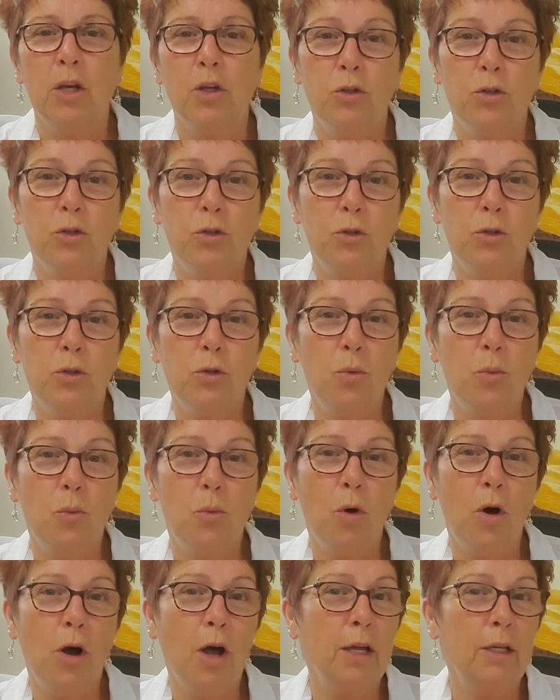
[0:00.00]
Do you
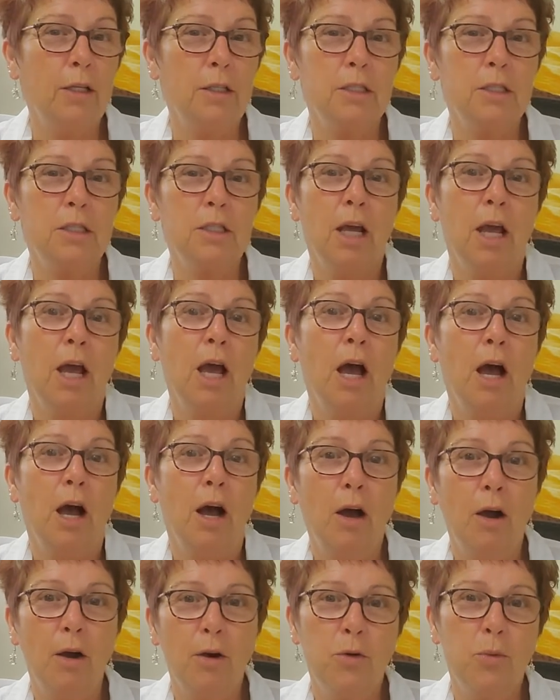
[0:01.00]
want
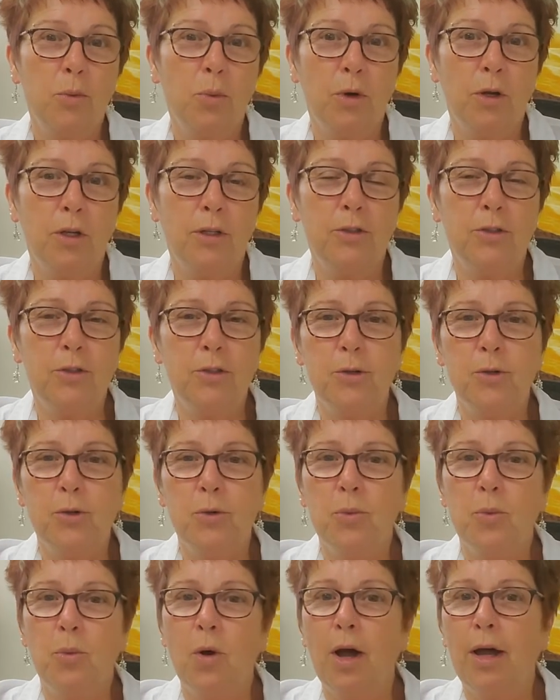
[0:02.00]
hardwood? Do you
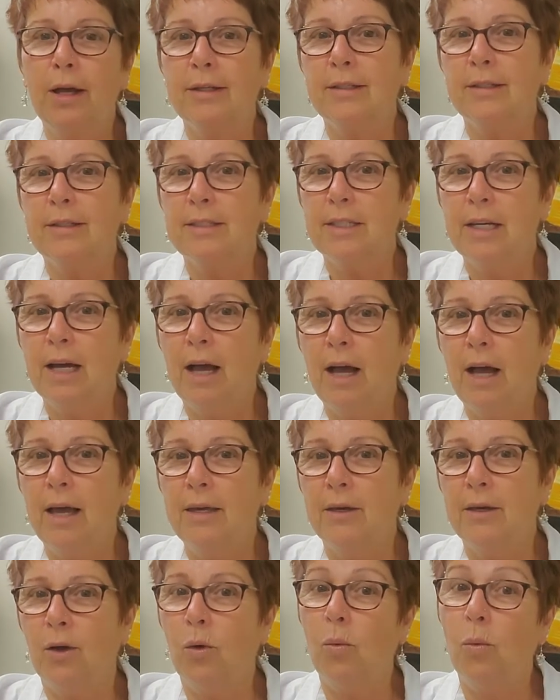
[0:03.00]
want
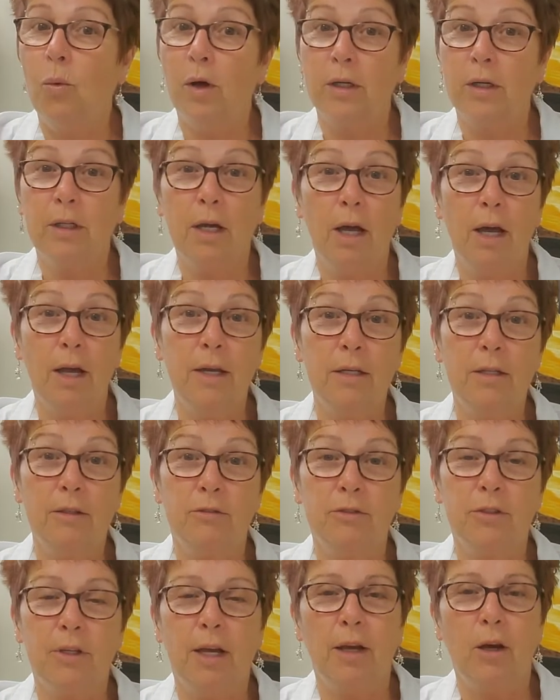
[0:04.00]
tile? What kind of
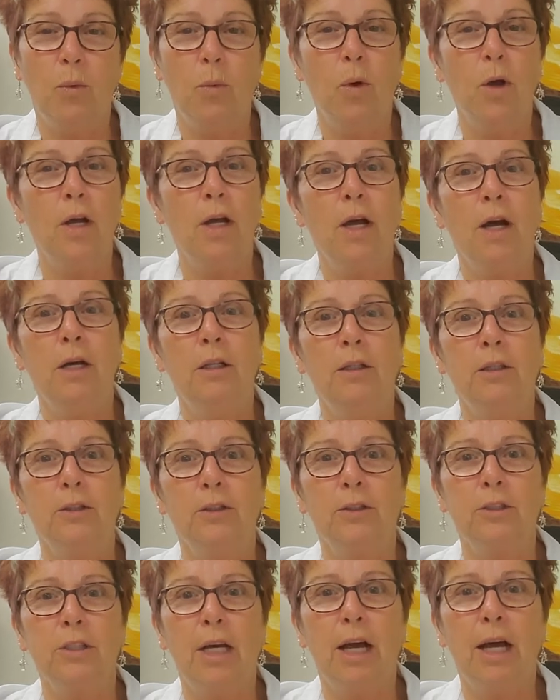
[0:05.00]
tile? What color
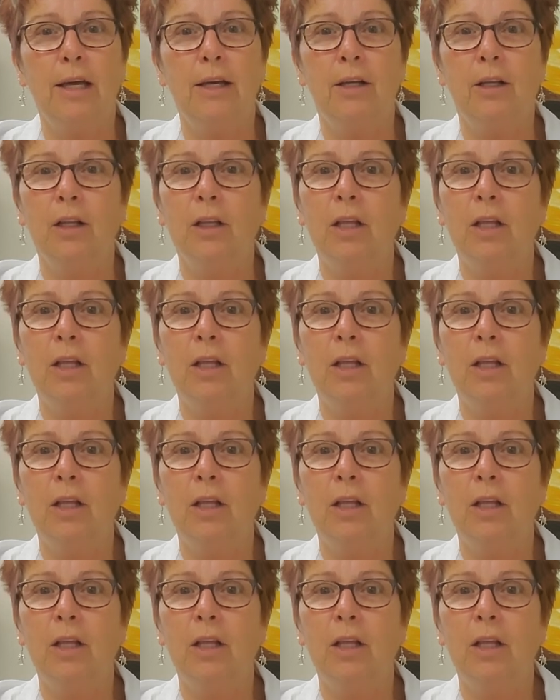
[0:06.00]
tile?